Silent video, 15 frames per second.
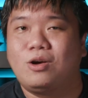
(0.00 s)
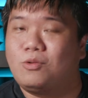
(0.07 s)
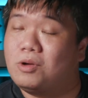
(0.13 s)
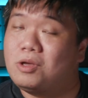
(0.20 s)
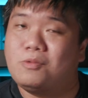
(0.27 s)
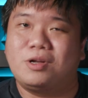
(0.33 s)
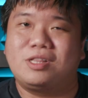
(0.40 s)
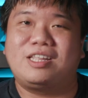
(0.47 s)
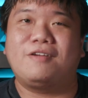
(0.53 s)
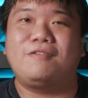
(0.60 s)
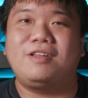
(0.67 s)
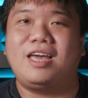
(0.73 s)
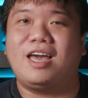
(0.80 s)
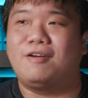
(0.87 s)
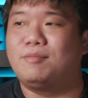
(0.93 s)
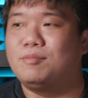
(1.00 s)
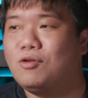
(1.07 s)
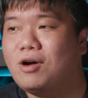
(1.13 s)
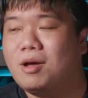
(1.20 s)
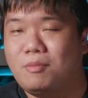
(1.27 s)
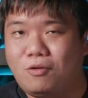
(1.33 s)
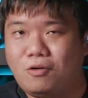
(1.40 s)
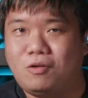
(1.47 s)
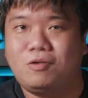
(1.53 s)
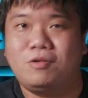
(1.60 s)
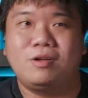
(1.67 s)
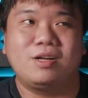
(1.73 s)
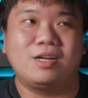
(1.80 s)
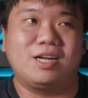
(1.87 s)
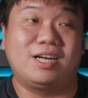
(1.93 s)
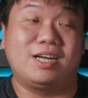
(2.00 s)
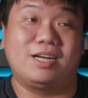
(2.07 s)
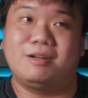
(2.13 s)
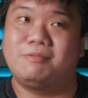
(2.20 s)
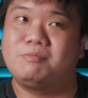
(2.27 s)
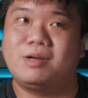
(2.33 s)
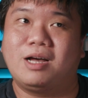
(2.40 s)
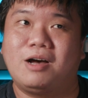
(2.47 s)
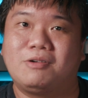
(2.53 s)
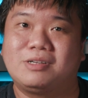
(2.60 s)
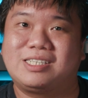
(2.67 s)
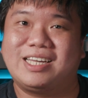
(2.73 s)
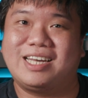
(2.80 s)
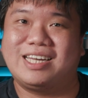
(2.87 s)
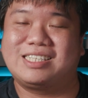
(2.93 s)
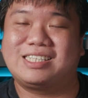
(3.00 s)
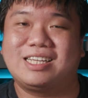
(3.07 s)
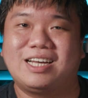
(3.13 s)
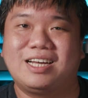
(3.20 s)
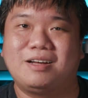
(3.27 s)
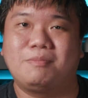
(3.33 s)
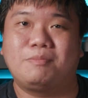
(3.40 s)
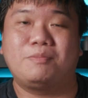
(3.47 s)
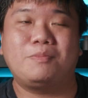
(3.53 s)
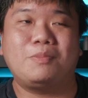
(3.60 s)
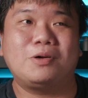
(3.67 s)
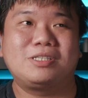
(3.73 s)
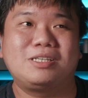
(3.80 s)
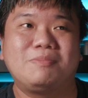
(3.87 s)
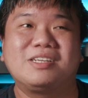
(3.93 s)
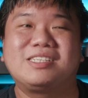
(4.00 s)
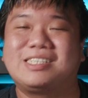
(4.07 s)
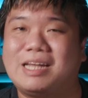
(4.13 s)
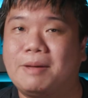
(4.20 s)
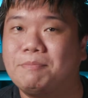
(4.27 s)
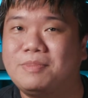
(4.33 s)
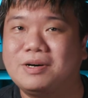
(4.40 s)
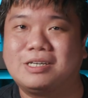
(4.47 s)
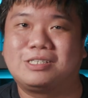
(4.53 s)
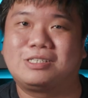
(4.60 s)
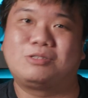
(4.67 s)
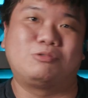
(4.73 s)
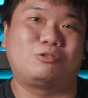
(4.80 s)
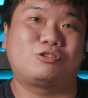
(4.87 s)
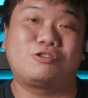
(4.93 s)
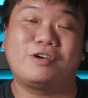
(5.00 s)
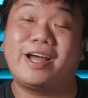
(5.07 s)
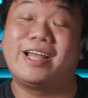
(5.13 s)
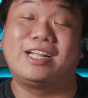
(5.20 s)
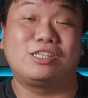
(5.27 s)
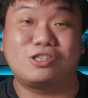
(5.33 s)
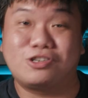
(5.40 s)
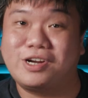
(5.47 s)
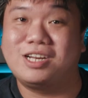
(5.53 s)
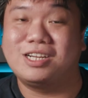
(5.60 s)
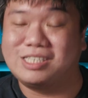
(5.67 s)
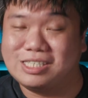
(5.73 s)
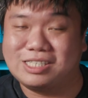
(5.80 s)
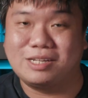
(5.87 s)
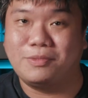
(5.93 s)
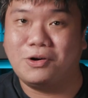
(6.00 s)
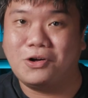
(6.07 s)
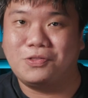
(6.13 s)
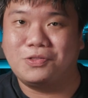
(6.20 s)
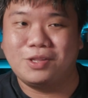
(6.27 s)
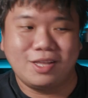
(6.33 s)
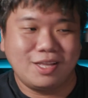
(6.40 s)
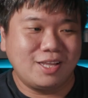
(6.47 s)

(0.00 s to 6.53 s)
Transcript: We will definitely have more and more, uh, I would say, as uh, possible samples to try and train the system on.